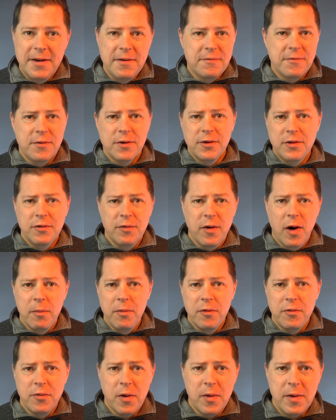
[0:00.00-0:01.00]
First of all,
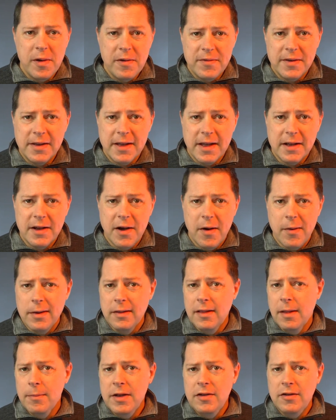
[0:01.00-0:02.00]
before we even get
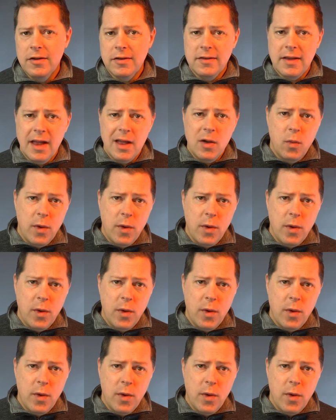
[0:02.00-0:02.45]
going, let me just say